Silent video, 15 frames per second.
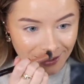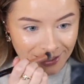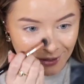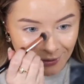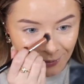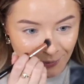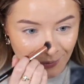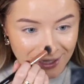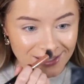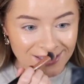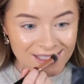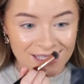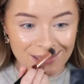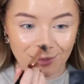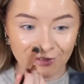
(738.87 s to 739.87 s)
I cannot wait
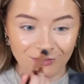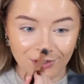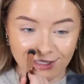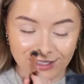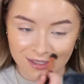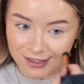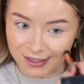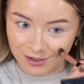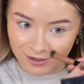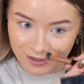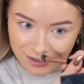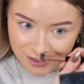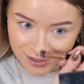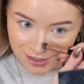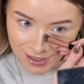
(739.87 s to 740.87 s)
to see my friends in the
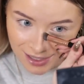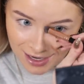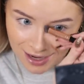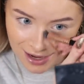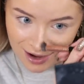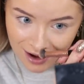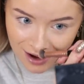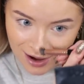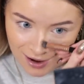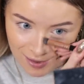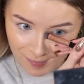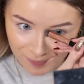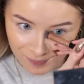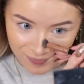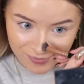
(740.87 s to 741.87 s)
garden,
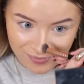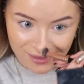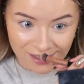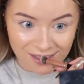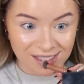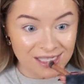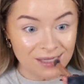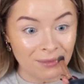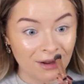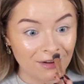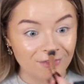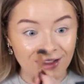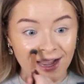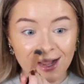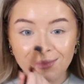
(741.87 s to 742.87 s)
um, see my
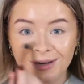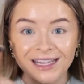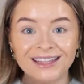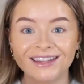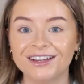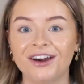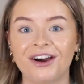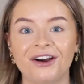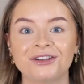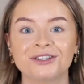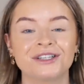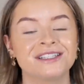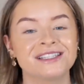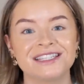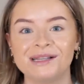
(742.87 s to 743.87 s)
family in the
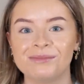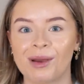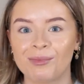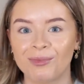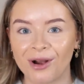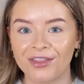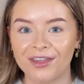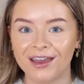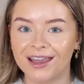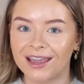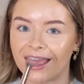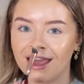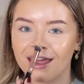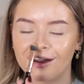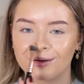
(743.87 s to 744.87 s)
garden, see my brother
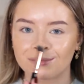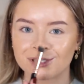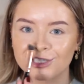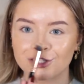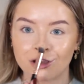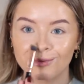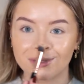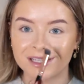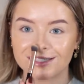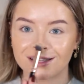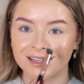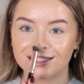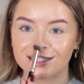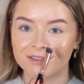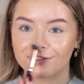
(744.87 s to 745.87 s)
again. I'm so
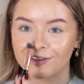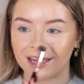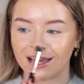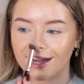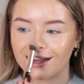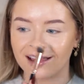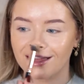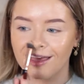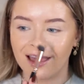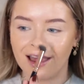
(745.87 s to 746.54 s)
excited for that.